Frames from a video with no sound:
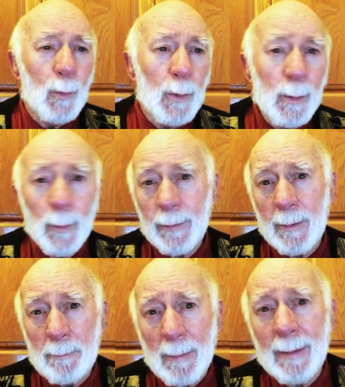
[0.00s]
When I worked
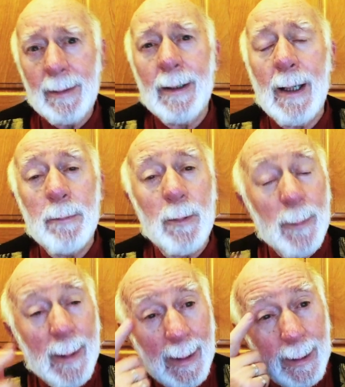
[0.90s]
in Batley
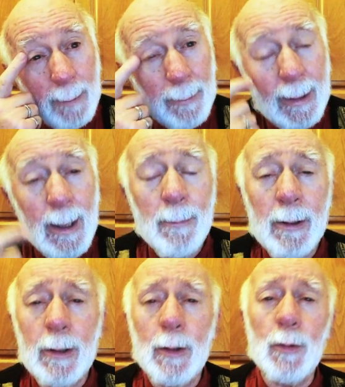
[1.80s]
Library, I became
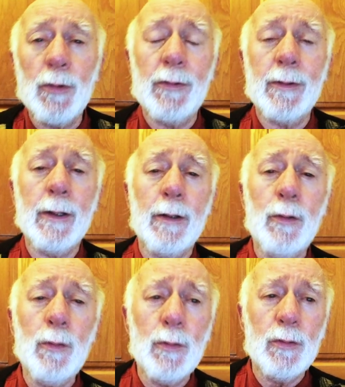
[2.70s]
engrossed in a
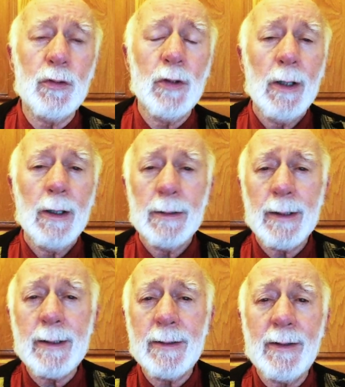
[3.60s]
huge
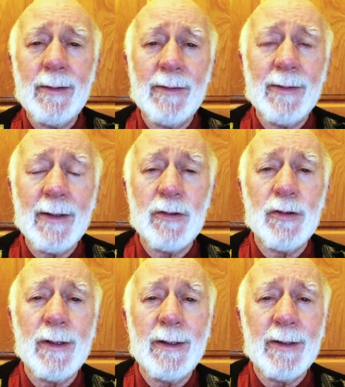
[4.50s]
19th
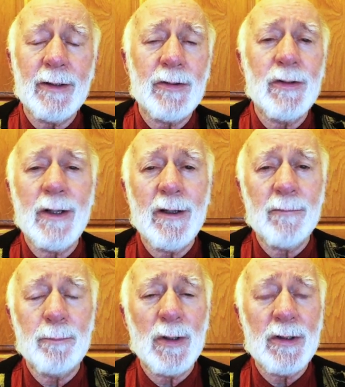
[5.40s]
century dictionary of
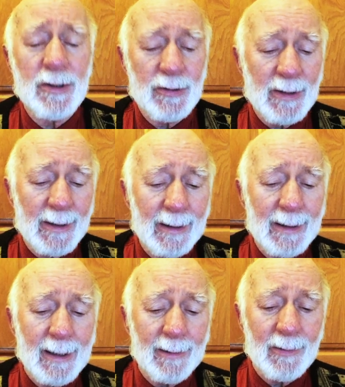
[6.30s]
British
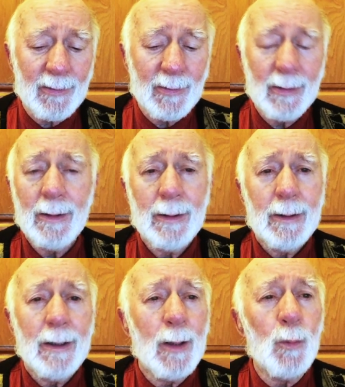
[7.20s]
dialects,
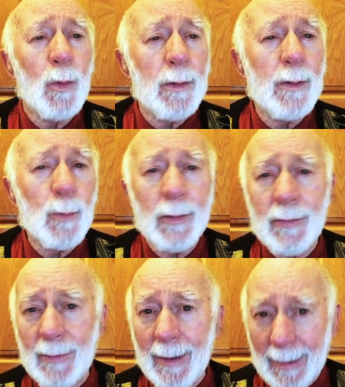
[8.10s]
and one of the words
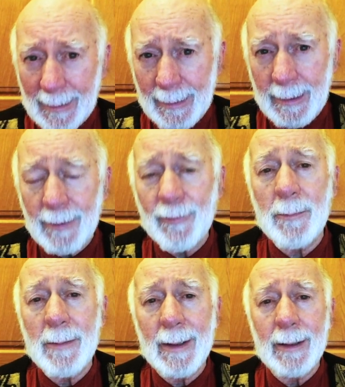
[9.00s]
that I gleaned from
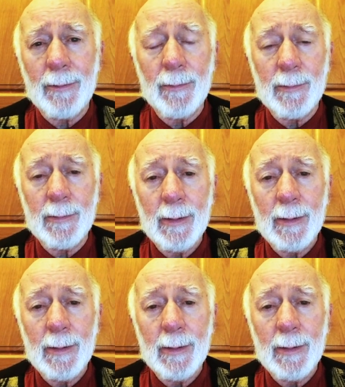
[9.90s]
that was